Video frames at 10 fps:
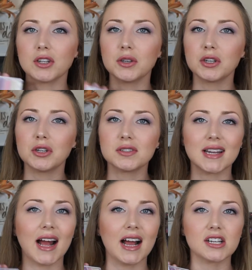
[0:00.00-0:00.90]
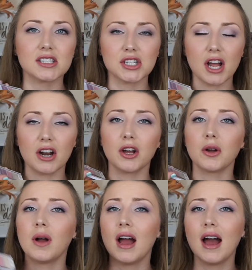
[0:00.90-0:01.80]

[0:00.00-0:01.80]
You can use that eyeshadow,